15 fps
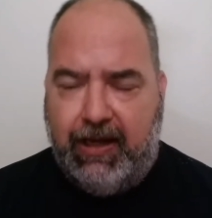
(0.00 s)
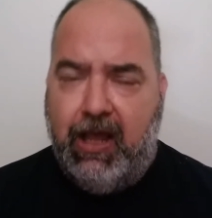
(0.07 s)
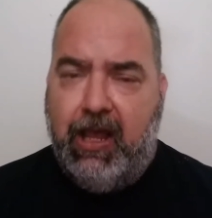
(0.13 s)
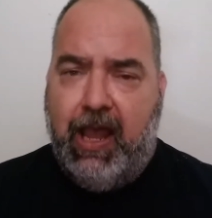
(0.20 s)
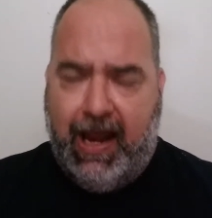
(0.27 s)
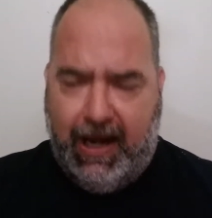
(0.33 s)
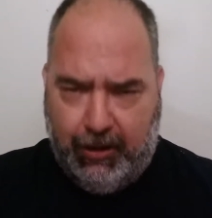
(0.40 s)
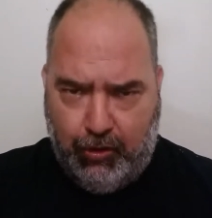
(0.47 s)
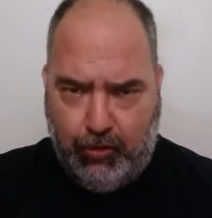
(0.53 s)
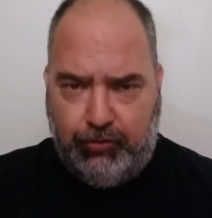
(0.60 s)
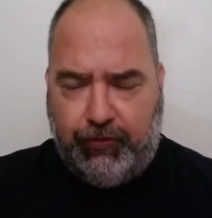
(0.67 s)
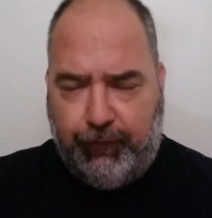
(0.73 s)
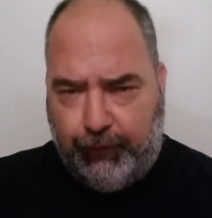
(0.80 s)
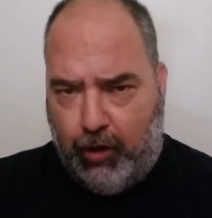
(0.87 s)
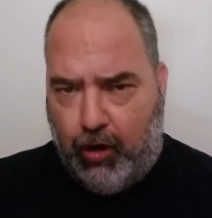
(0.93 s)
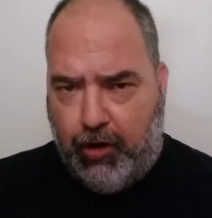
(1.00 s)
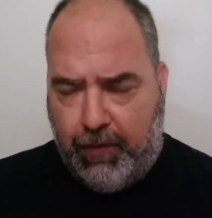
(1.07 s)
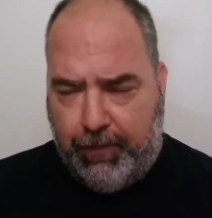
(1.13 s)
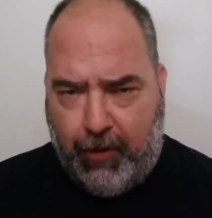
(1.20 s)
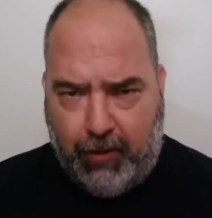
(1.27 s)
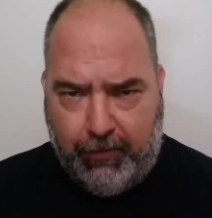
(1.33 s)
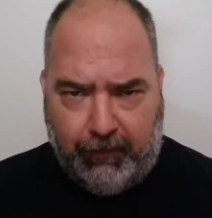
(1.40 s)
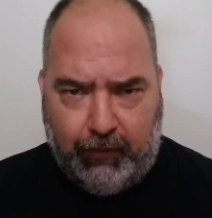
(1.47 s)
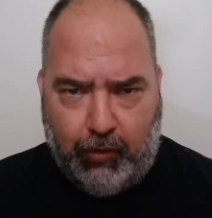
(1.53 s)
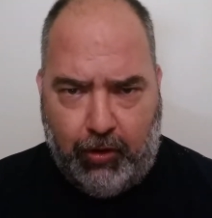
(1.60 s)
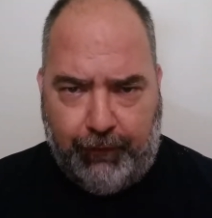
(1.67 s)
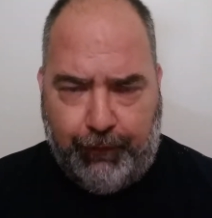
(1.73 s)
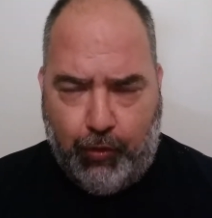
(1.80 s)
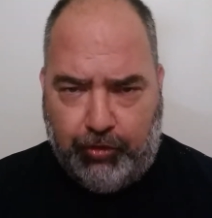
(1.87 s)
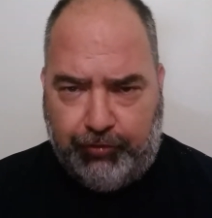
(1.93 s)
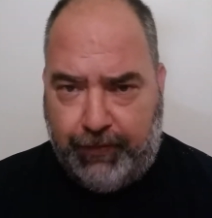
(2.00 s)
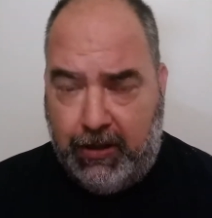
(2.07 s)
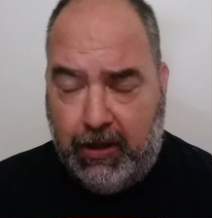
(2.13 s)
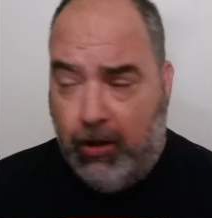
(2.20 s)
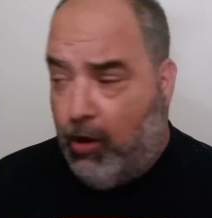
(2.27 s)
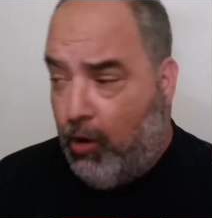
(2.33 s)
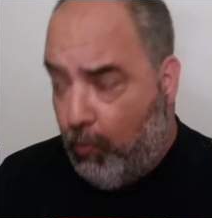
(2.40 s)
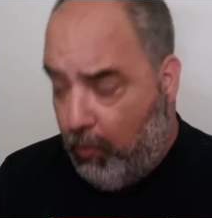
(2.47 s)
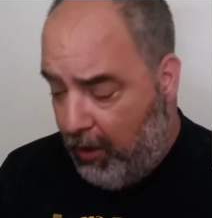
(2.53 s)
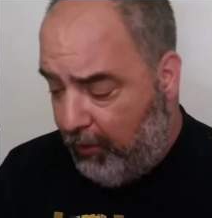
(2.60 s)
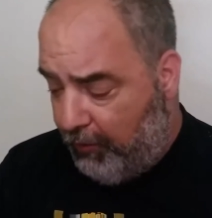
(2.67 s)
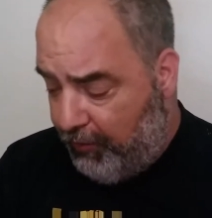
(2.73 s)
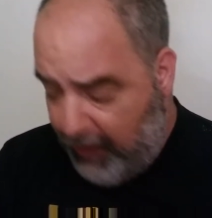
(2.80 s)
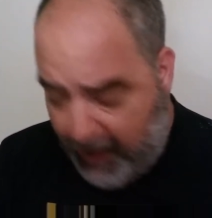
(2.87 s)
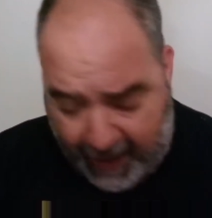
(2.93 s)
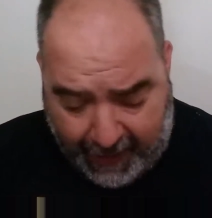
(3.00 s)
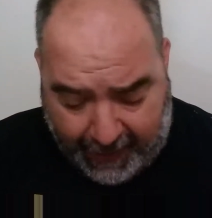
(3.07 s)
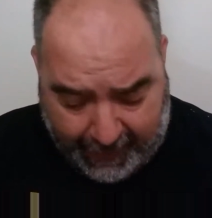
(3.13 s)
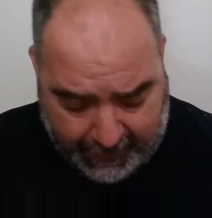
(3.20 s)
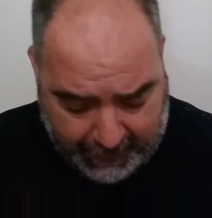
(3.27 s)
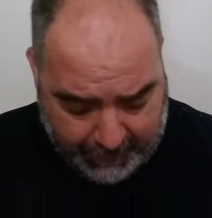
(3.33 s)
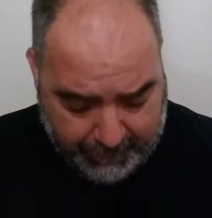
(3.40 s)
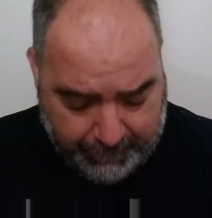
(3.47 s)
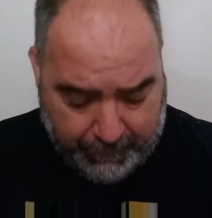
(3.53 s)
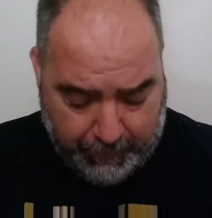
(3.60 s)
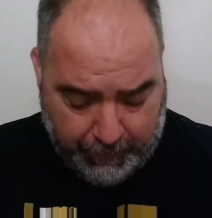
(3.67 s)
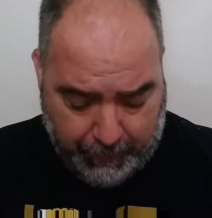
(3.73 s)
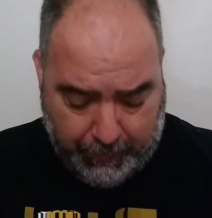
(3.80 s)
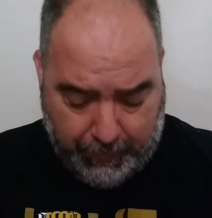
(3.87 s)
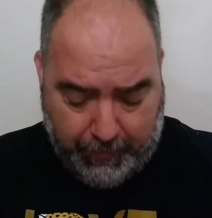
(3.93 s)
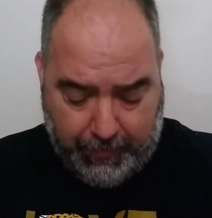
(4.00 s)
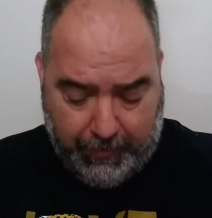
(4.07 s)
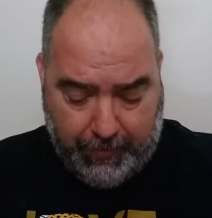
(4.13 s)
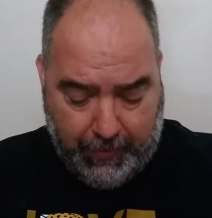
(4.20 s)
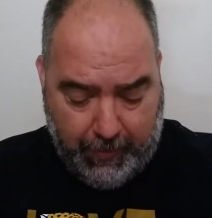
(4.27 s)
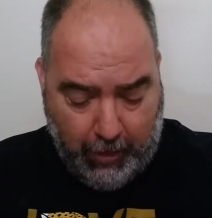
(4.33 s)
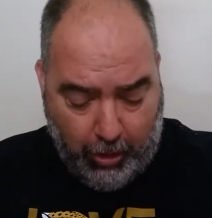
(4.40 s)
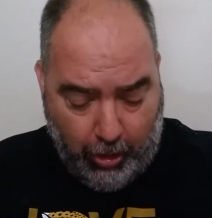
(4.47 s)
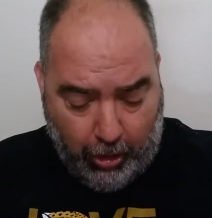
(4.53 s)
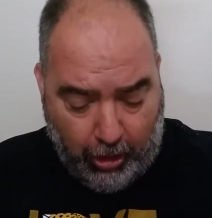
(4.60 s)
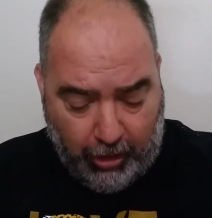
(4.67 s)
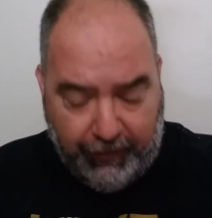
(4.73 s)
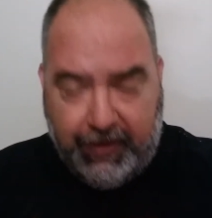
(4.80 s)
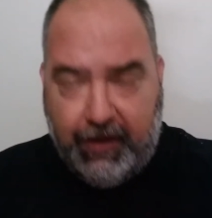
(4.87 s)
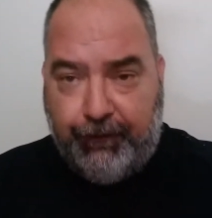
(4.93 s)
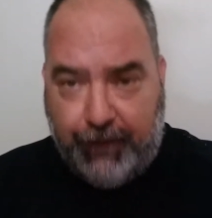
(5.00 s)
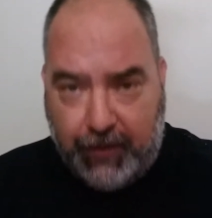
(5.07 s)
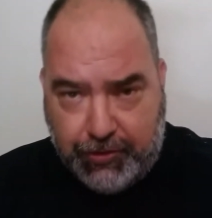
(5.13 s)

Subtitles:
And who's the Florida Department of Law Enforcement? Well, they are the official